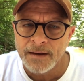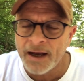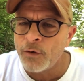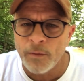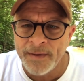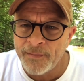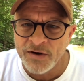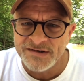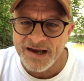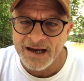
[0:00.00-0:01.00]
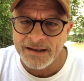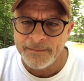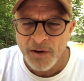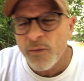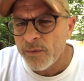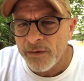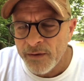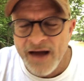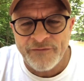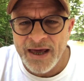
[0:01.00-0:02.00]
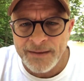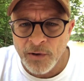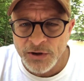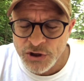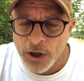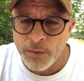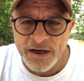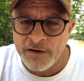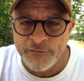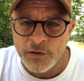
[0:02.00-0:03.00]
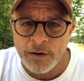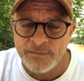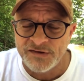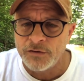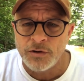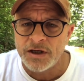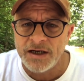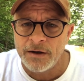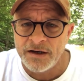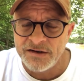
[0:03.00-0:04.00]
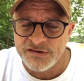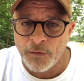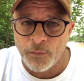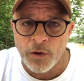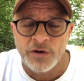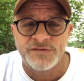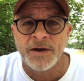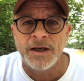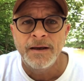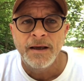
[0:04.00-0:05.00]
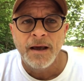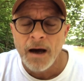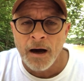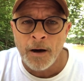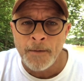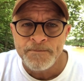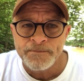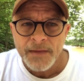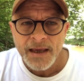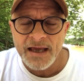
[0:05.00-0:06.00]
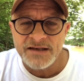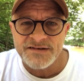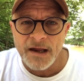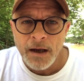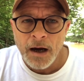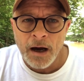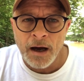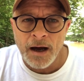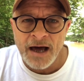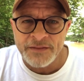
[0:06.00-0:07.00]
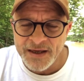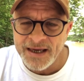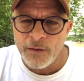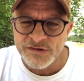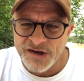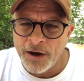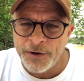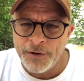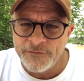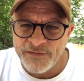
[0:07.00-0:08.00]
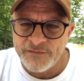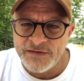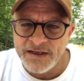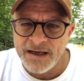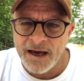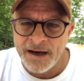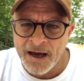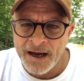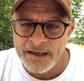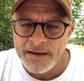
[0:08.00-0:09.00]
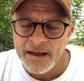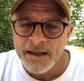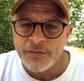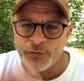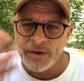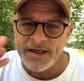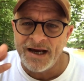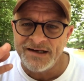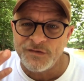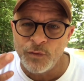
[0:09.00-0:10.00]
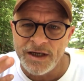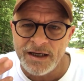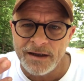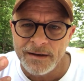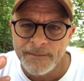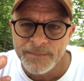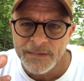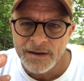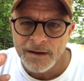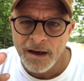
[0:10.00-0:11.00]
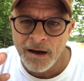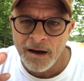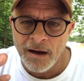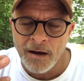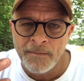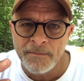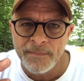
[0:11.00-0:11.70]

I don't remember exactly, but I've had him on the show and interviewed him, so you could hear it in his own words. But um, it's, uh, I think it was 150 a night, three nights a week, um,